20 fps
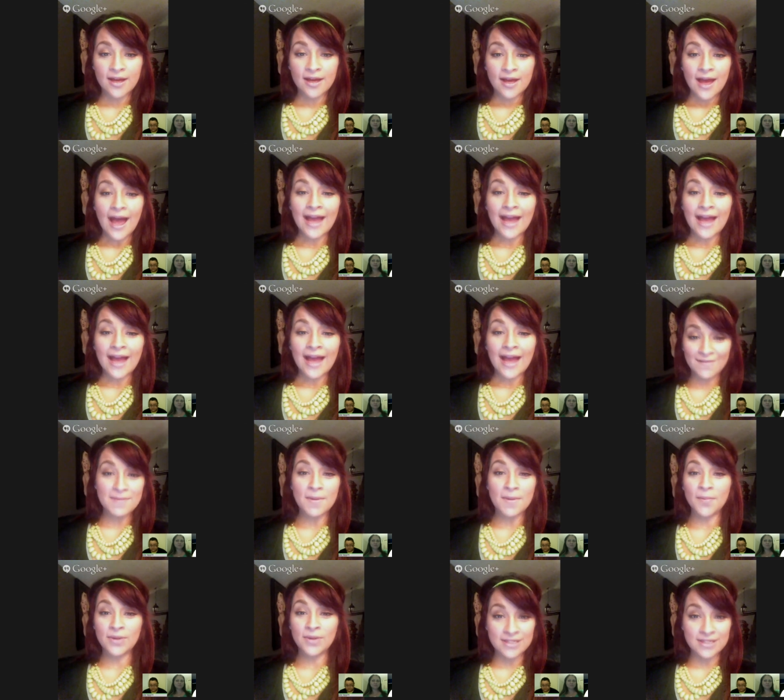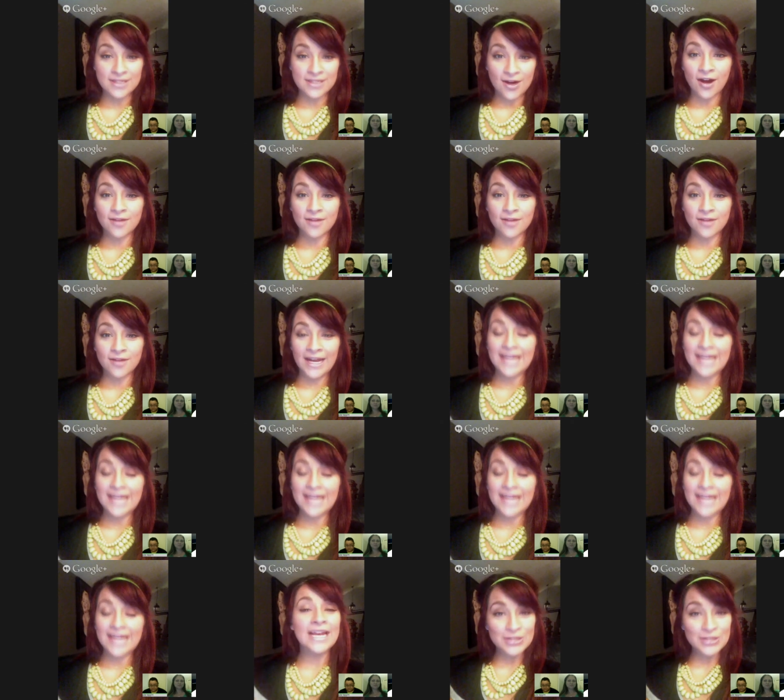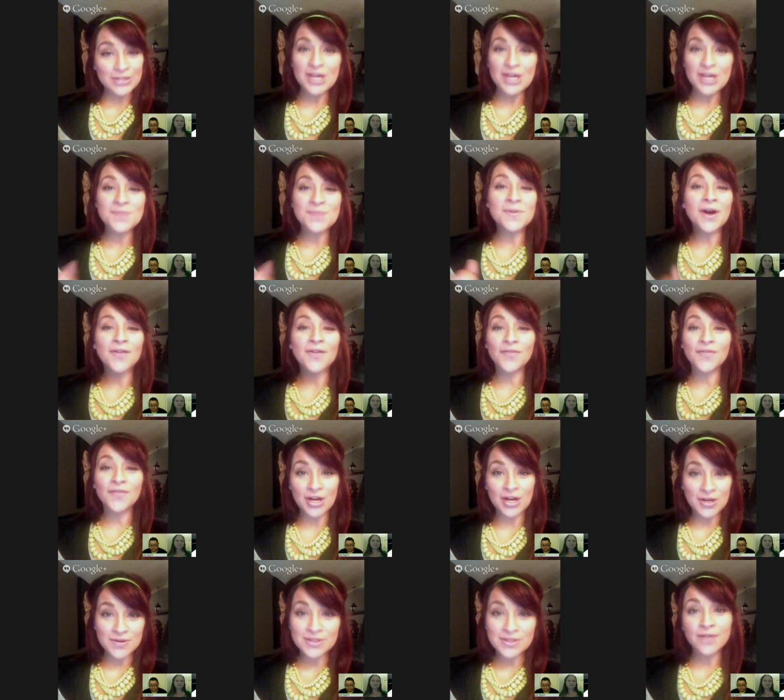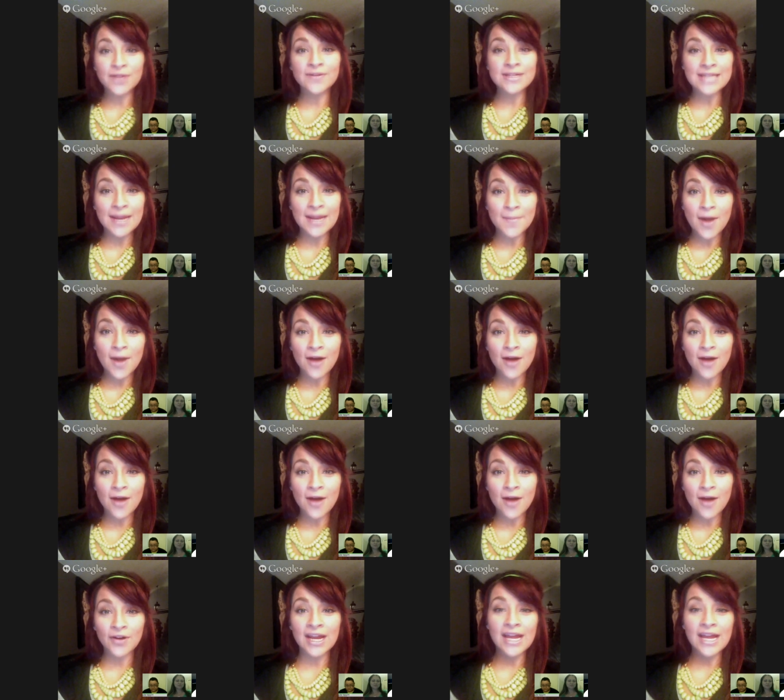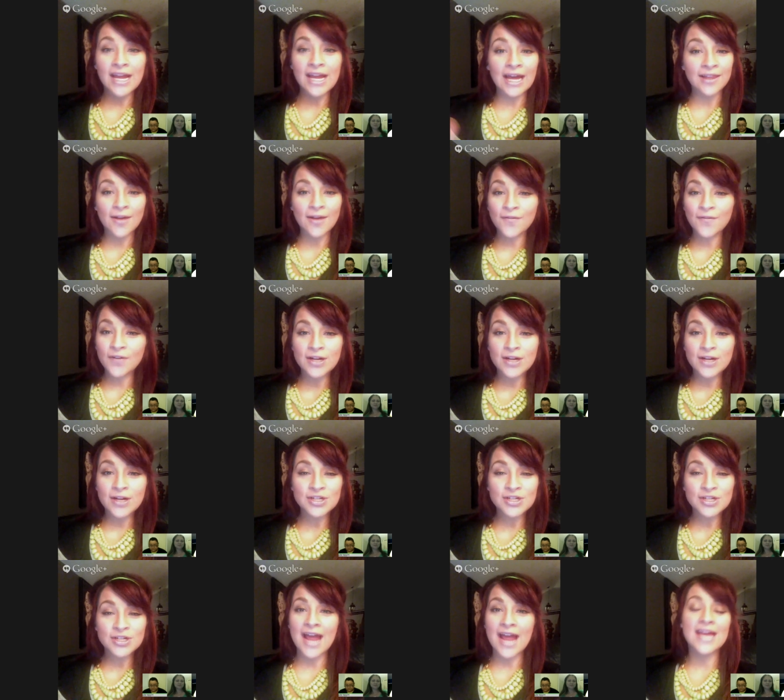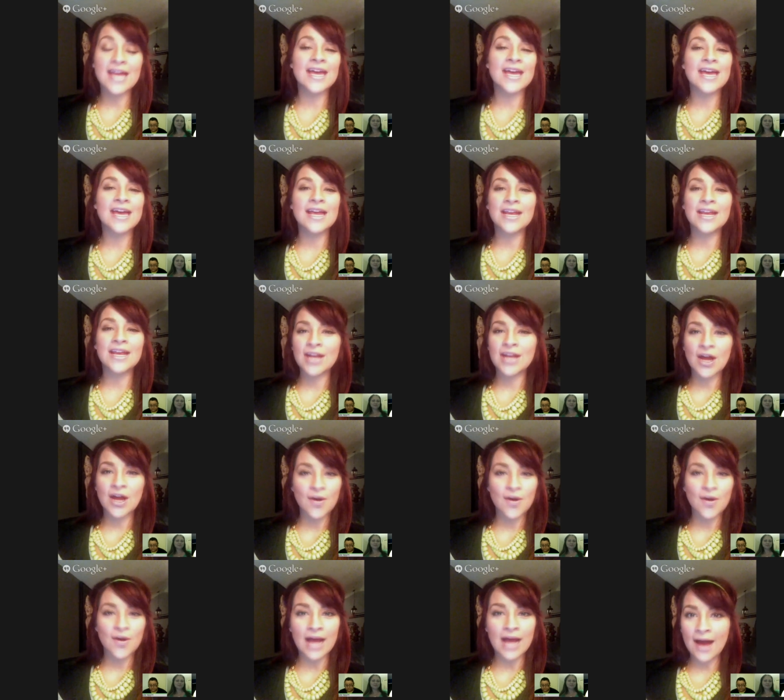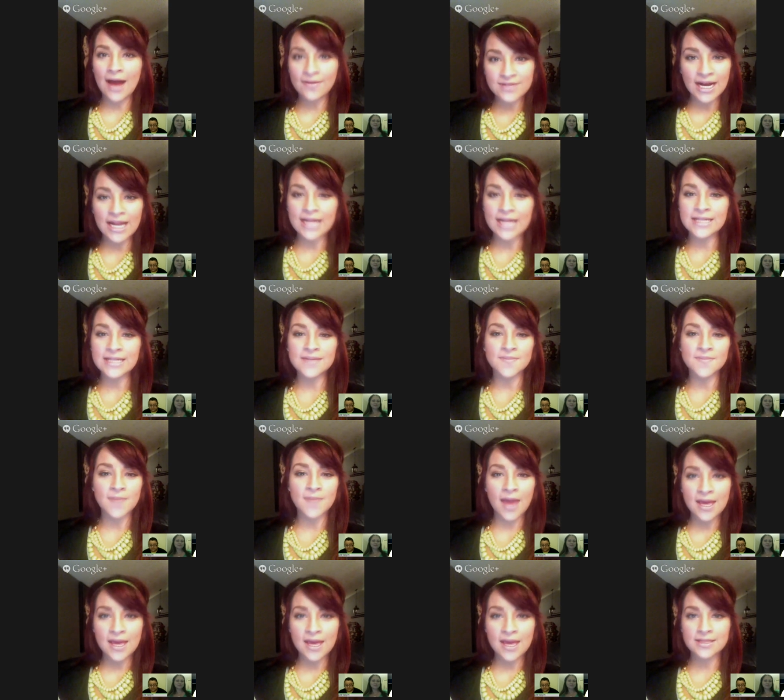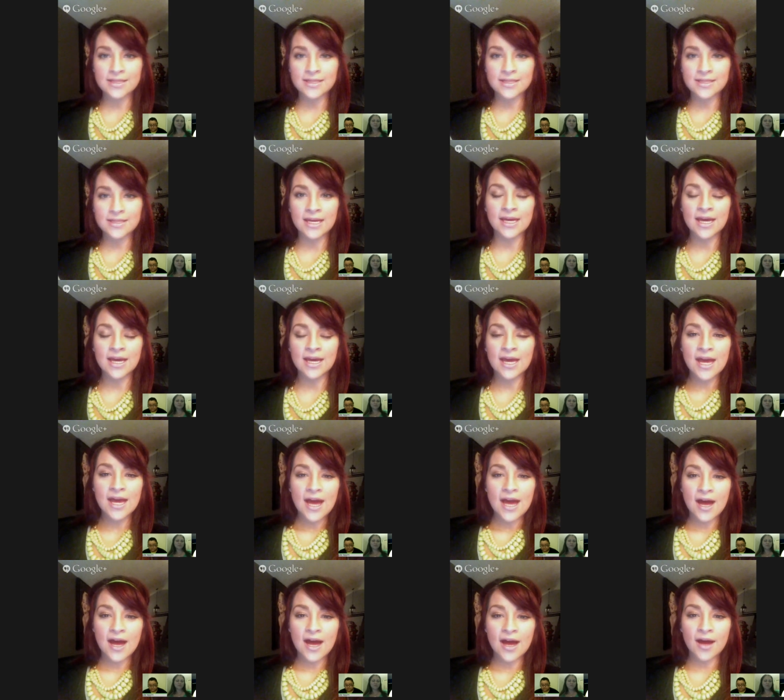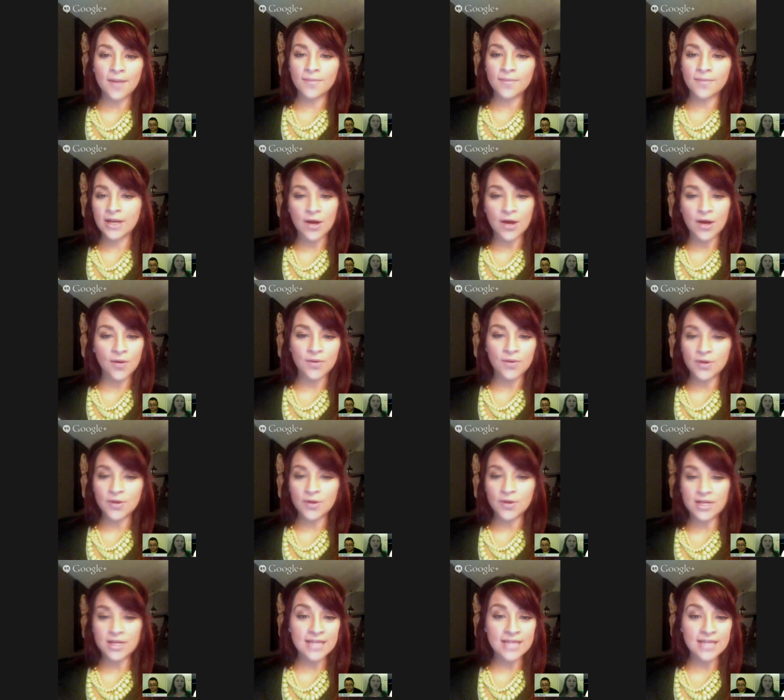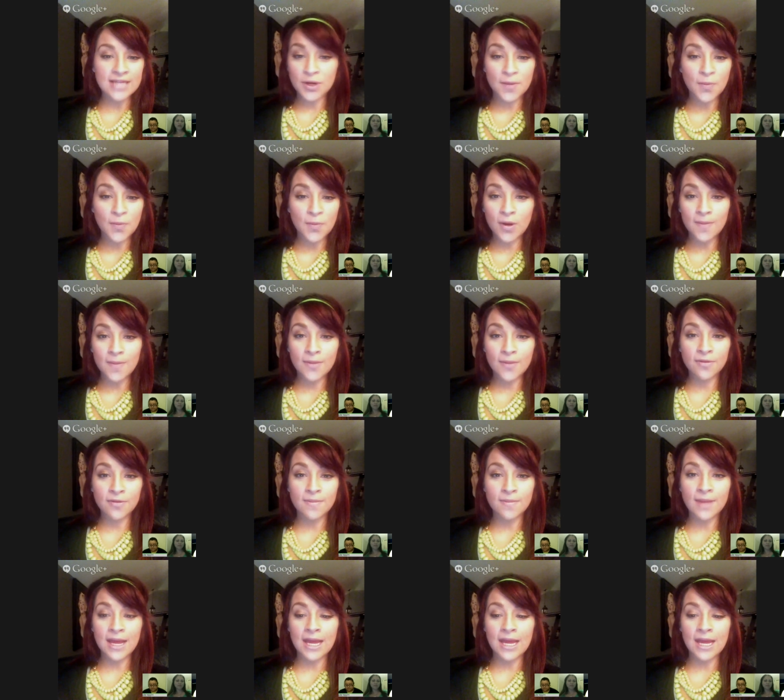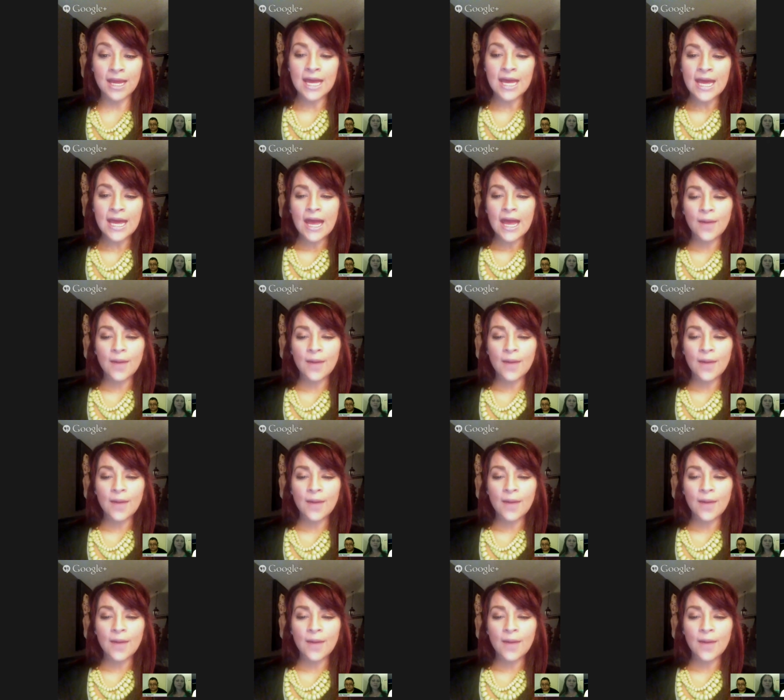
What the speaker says: I gave them a Blitz card. And I said, here's a coupon for a new service I'm offering. I'd love for you to try it. I've done it. It's amazing. You can schedule an appointment with me.